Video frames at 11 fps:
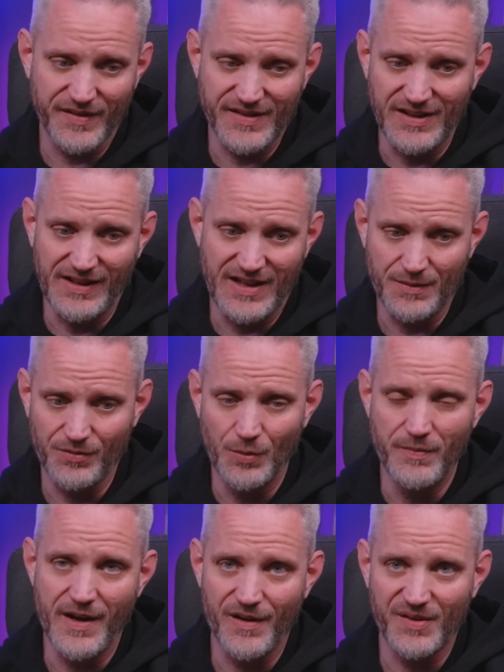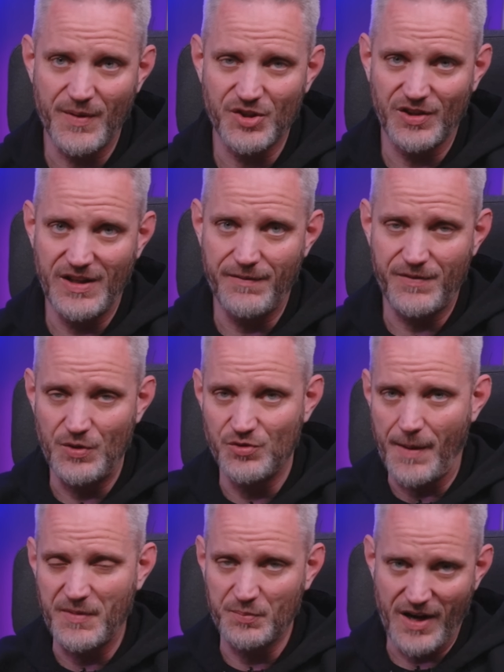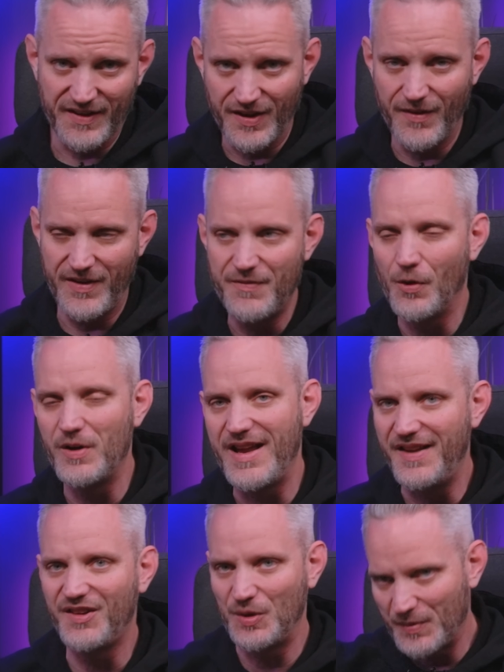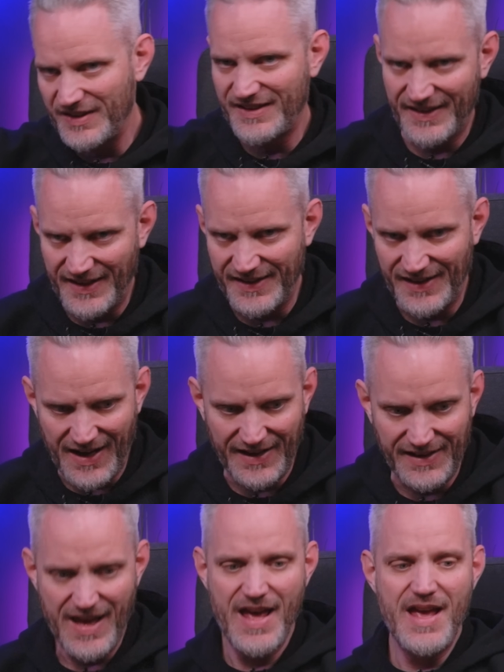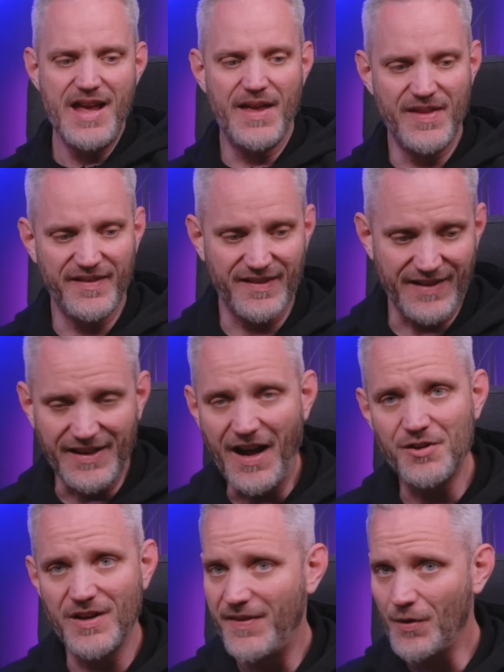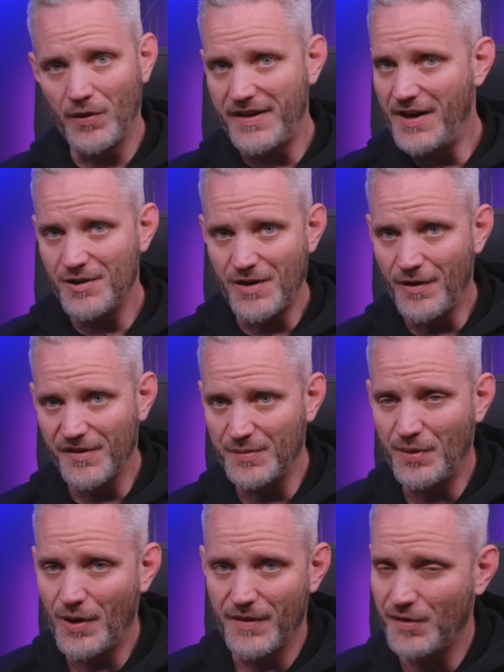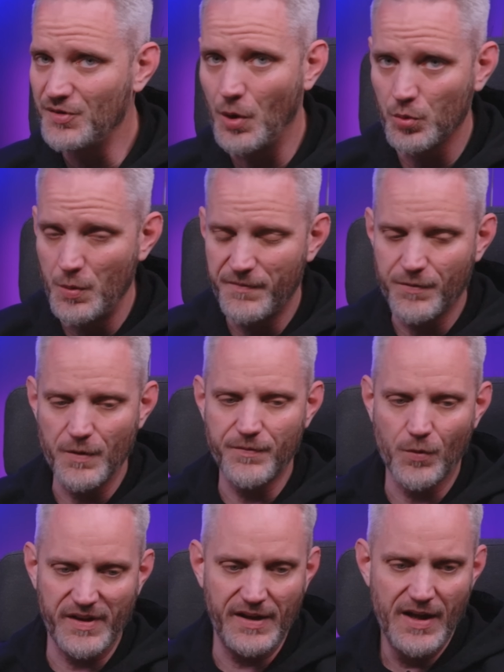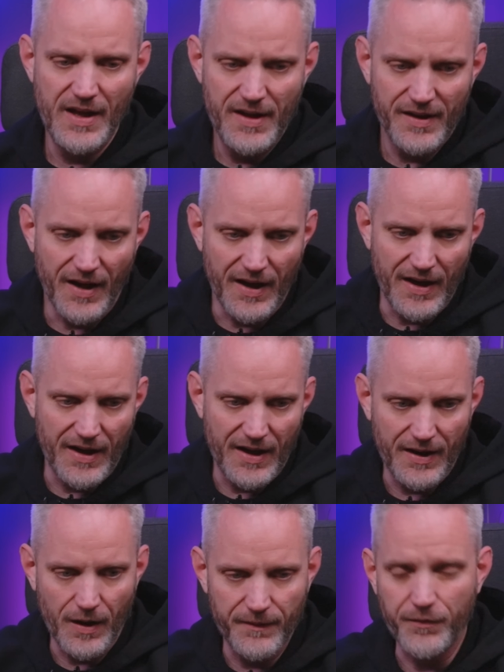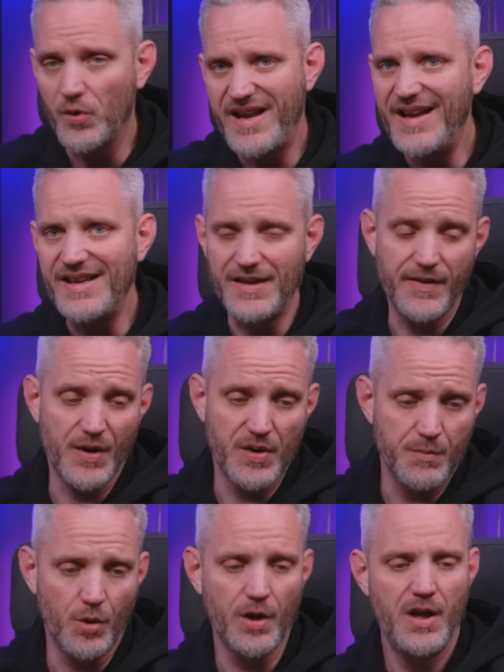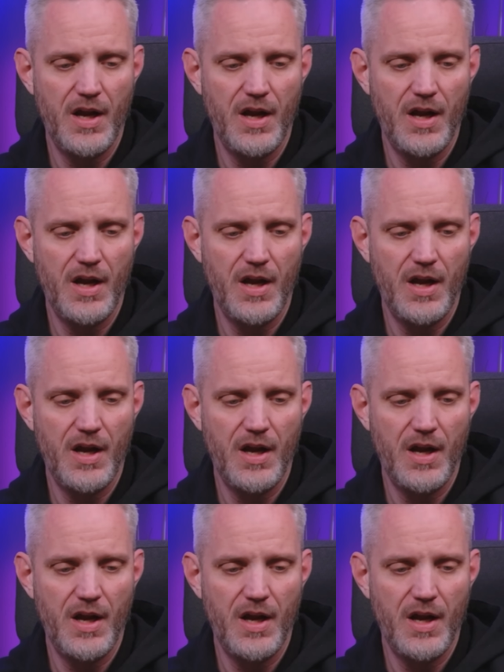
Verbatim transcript: there's not a lot of room there, especially if you drop the price of the 4080 Super to $999 and this is $800, they're only $100 apart. There's no room for a 4080 in there anymore.